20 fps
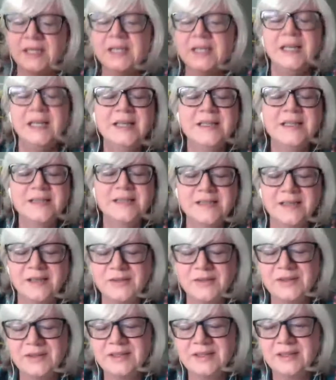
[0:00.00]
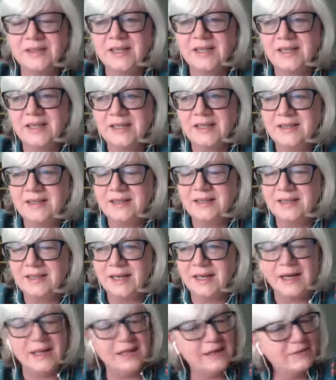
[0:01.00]
So, yeah, I'll have
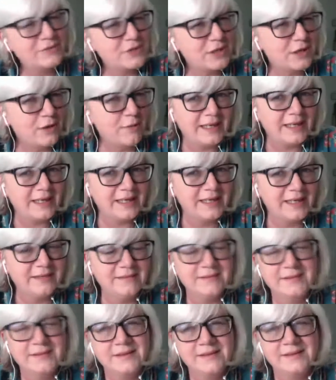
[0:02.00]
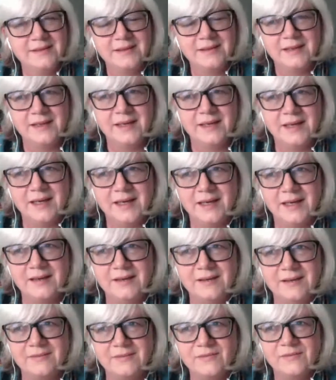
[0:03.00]
to go back and...
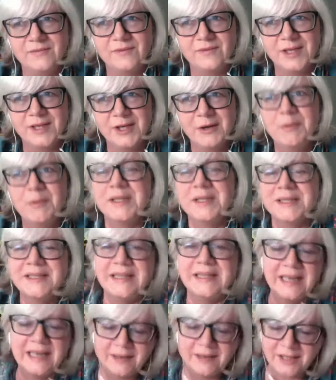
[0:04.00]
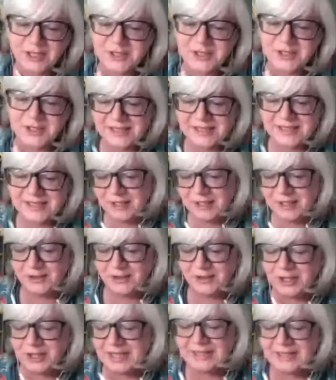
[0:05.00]
Well, yeah, because you
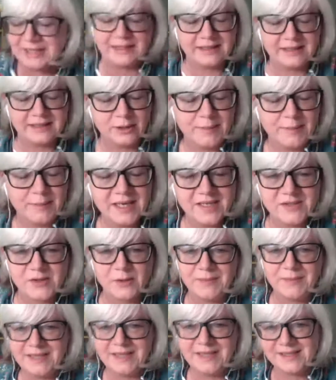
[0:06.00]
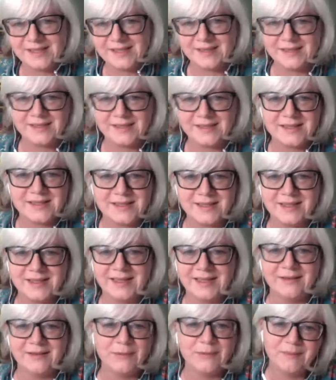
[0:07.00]
get like little puzzle pieces, like
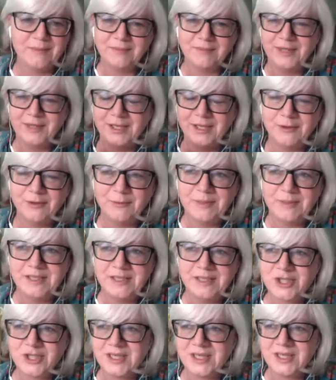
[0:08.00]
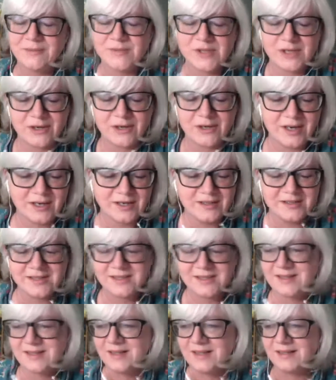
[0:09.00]
when she comes across
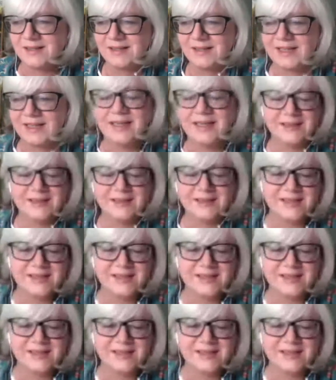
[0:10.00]
Galus in